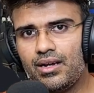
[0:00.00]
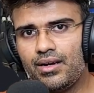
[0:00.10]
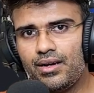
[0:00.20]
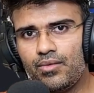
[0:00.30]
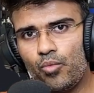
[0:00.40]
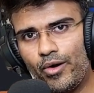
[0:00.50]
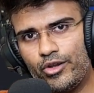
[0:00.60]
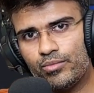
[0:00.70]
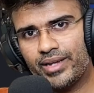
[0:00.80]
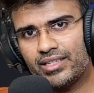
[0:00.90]

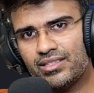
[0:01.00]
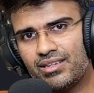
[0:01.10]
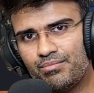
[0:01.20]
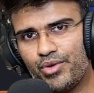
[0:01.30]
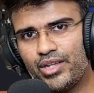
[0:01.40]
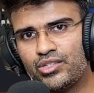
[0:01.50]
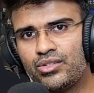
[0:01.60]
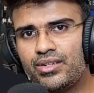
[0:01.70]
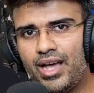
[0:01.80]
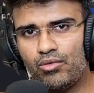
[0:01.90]
volume gets compressed
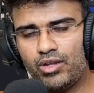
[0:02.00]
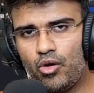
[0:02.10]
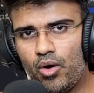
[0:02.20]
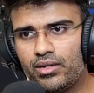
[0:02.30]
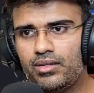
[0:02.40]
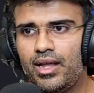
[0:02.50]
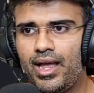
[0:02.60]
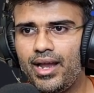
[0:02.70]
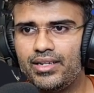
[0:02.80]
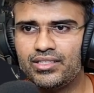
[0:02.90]
down a lot,
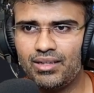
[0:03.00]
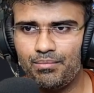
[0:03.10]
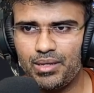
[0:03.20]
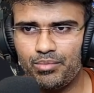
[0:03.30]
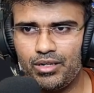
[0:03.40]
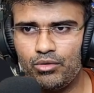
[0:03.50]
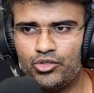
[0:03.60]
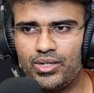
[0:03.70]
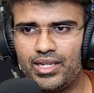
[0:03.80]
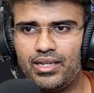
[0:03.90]
and some people
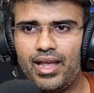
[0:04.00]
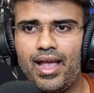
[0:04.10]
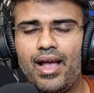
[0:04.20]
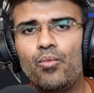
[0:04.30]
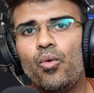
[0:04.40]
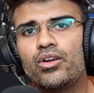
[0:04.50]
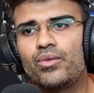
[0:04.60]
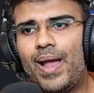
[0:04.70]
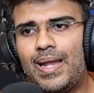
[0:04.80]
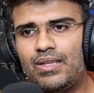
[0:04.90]
usually want to
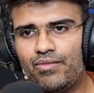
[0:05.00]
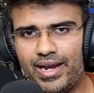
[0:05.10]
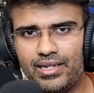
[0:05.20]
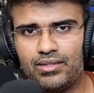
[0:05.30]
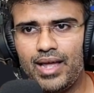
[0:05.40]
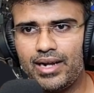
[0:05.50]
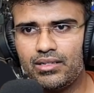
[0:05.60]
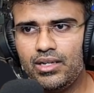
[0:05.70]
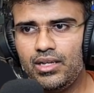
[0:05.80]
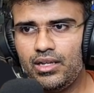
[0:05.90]
elevate that
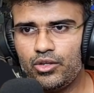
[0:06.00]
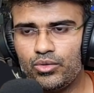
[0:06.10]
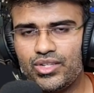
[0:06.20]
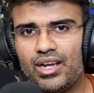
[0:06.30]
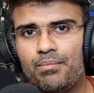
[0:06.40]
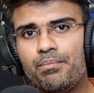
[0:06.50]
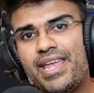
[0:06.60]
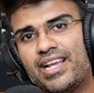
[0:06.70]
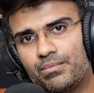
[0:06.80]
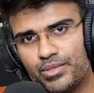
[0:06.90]
using a
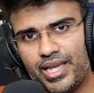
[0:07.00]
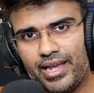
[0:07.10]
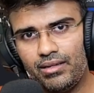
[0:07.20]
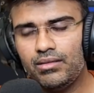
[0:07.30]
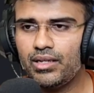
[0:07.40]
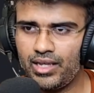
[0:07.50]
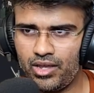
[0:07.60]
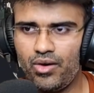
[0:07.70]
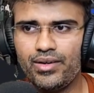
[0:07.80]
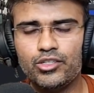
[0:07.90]
makeup gain.
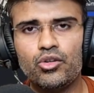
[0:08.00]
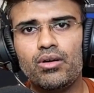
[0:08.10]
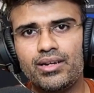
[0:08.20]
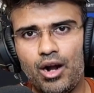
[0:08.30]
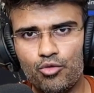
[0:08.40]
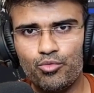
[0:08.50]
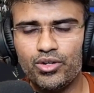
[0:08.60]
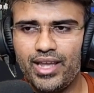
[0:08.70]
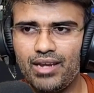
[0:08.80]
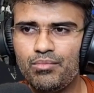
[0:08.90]
Here it's called an output
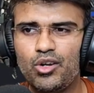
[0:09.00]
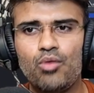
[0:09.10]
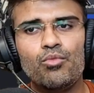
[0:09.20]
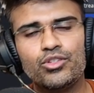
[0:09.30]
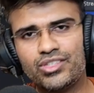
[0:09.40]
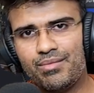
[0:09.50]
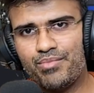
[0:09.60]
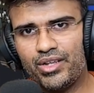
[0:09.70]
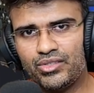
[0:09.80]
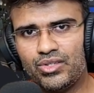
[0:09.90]
gain, but on most
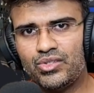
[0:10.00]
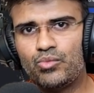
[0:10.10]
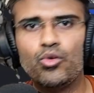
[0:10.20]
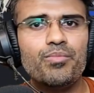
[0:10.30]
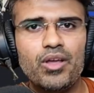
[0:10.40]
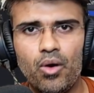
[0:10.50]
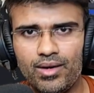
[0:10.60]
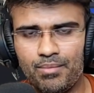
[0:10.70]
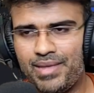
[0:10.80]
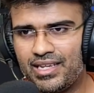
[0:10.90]
compressors it would be called
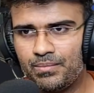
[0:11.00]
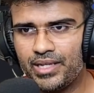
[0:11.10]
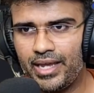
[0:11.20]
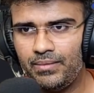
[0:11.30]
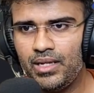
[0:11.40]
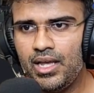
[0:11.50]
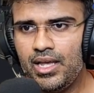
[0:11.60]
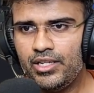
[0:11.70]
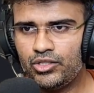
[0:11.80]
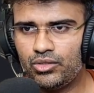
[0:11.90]
a makeup gain.
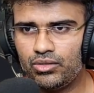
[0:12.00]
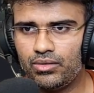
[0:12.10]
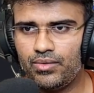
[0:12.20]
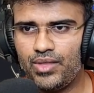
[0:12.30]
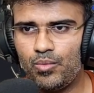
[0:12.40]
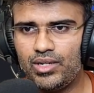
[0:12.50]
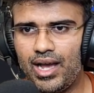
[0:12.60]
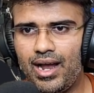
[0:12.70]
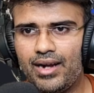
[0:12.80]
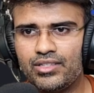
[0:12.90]
So they would
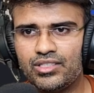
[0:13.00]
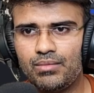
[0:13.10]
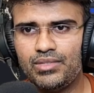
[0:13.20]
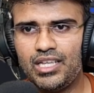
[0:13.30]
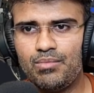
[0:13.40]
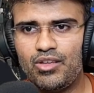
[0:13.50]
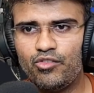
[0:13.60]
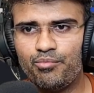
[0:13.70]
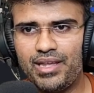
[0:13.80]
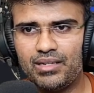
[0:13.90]
add some dB
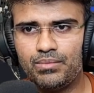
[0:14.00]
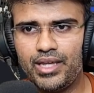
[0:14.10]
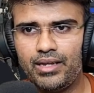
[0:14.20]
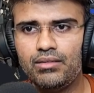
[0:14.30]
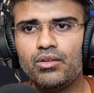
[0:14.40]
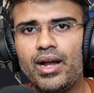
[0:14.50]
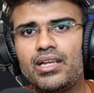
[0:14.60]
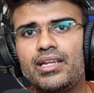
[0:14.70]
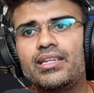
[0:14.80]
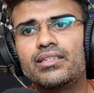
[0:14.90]
of makeup gain to kind
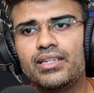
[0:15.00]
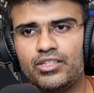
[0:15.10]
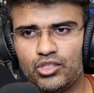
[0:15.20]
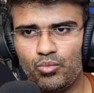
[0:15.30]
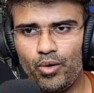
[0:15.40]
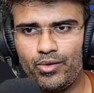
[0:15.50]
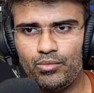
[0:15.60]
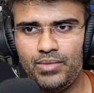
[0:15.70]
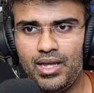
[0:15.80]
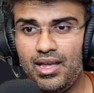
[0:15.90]
of increase the
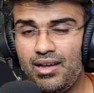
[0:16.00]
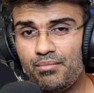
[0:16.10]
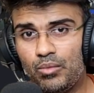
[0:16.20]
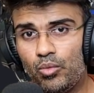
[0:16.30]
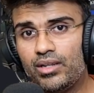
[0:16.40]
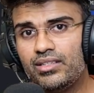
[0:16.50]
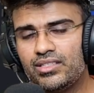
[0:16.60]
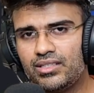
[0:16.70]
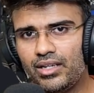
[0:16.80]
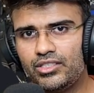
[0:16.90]
volume. But what this
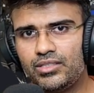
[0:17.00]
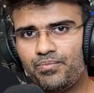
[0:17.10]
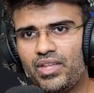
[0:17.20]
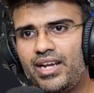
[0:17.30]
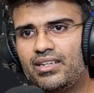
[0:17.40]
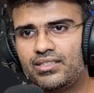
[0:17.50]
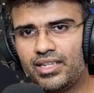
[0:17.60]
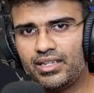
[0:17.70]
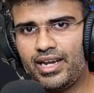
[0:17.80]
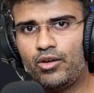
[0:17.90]
does,
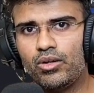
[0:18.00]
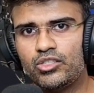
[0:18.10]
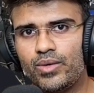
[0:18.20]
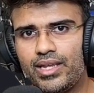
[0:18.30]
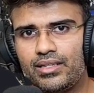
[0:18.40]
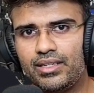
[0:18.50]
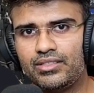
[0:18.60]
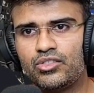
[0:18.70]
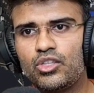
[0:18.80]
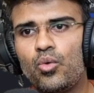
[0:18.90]
it also
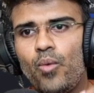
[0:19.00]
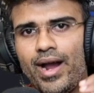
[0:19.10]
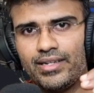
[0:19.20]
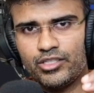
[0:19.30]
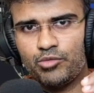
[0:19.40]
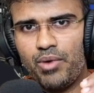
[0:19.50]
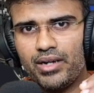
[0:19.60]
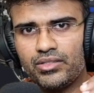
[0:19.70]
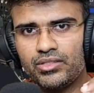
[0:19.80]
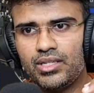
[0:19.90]
increases the quietest
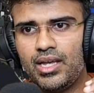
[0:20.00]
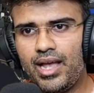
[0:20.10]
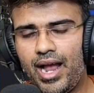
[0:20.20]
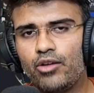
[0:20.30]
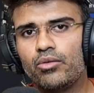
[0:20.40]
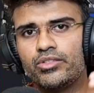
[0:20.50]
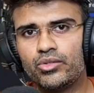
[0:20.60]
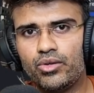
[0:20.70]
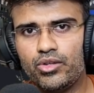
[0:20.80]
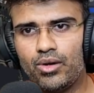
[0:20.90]
parts and
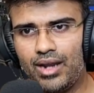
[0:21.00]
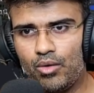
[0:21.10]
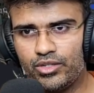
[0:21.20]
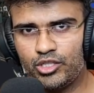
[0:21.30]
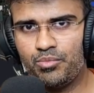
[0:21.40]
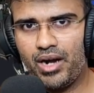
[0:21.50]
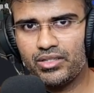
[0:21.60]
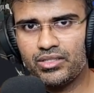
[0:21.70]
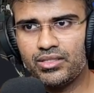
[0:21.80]
also your loudest parts.